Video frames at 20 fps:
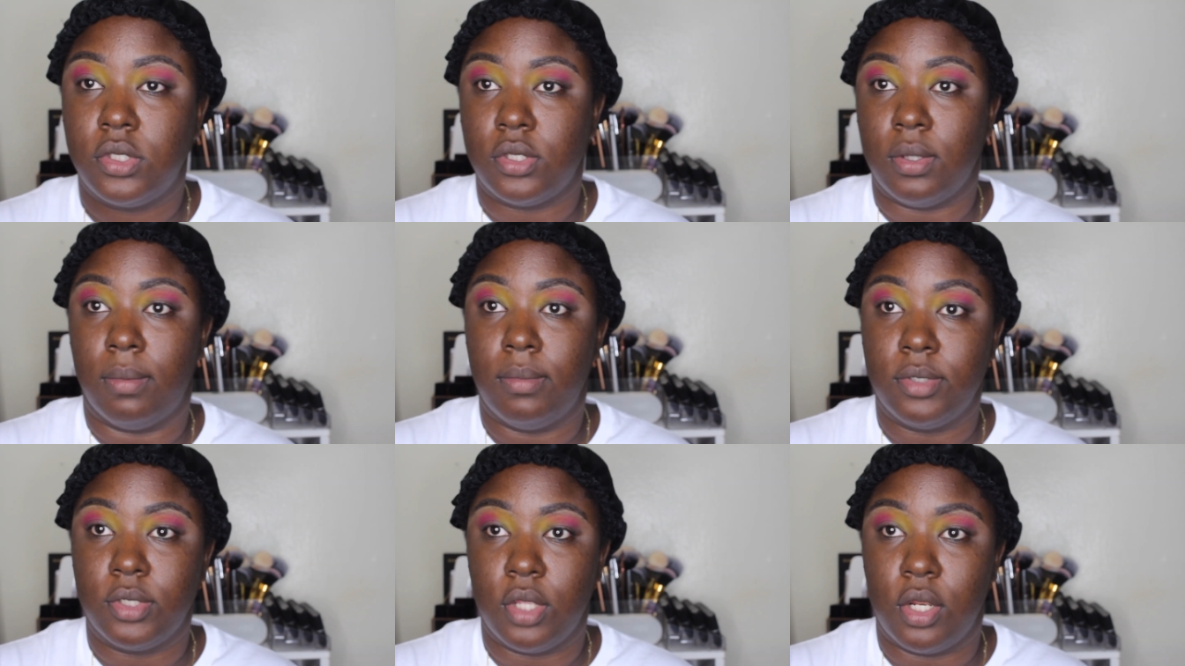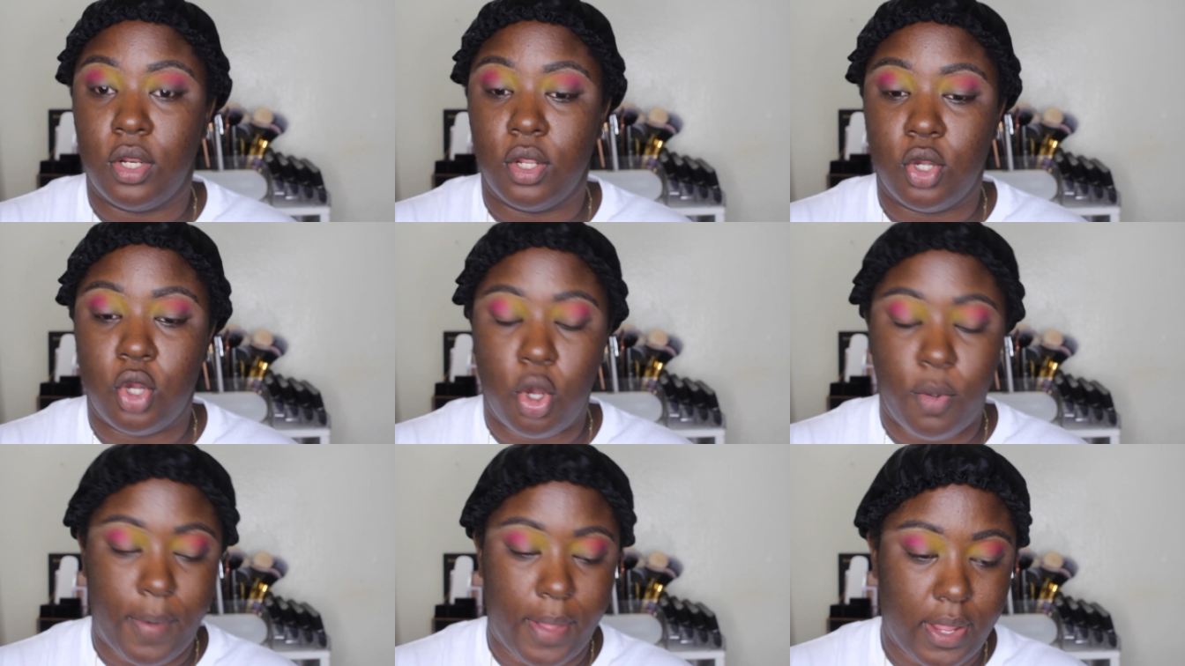So I'm just going to
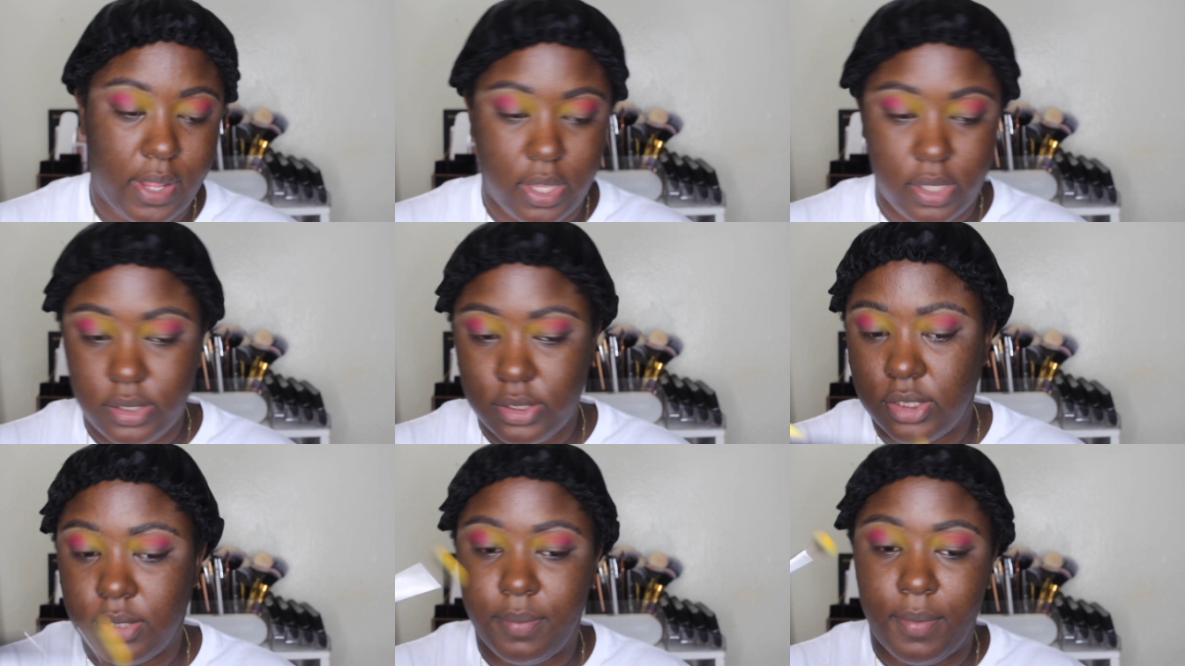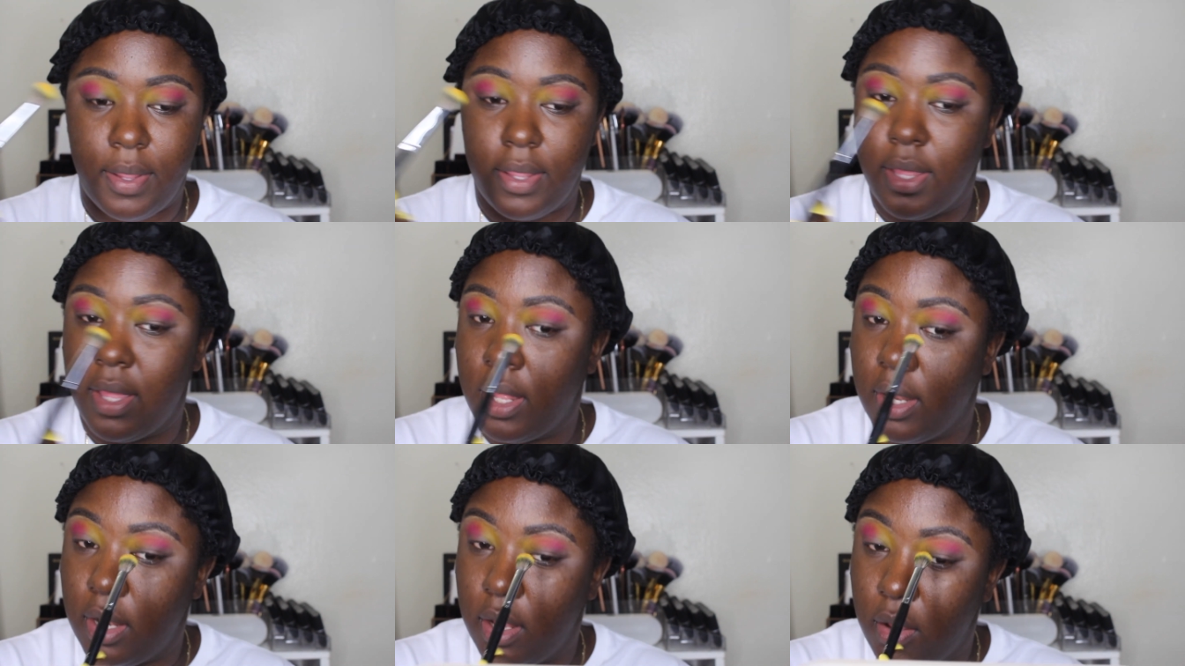go back into my
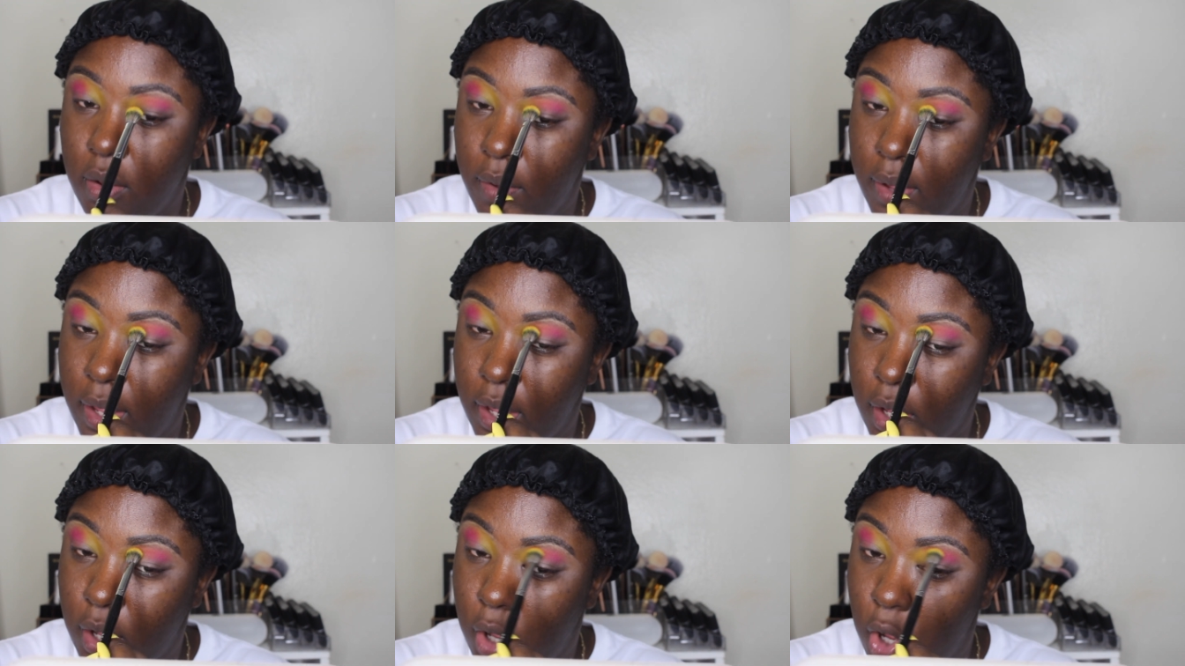yellow and